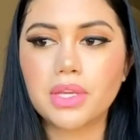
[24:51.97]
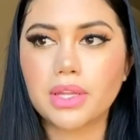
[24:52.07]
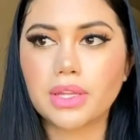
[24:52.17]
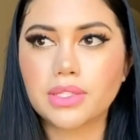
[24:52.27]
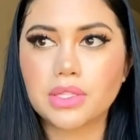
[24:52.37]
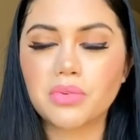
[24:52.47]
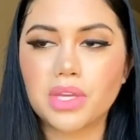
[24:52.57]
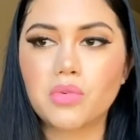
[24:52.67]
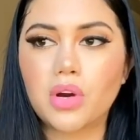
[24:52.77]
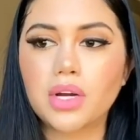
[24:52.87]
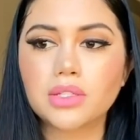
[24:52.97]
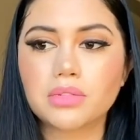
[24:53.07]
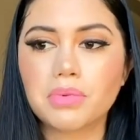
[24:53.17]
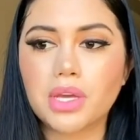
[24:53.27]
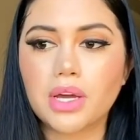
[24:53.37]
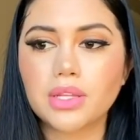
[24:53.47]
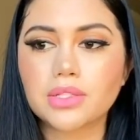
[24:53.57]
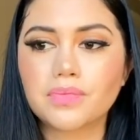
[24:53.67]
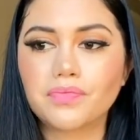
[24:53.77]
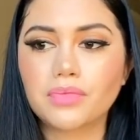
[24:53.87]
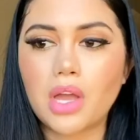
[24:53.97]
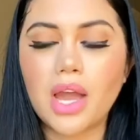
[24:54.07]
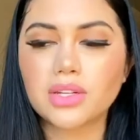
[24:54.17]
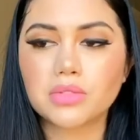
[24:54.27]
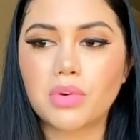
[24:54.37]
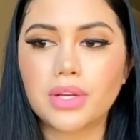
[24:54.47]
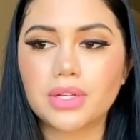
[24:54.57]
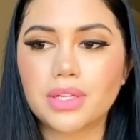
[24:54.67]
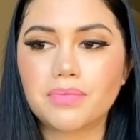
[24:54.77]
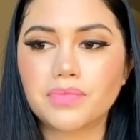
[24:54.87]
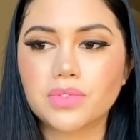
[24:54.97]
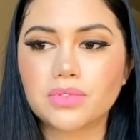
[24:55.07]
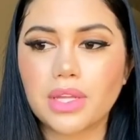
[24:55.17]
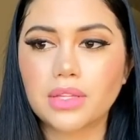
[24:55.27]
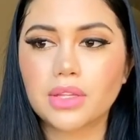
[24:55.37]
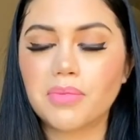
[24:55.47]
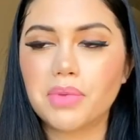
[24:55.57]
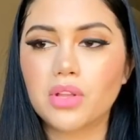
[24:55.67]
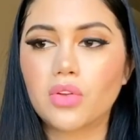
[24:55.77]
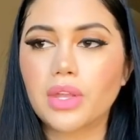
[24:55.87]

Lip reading: Like, let's see what he wants, because I just wanted him to like leave me alone.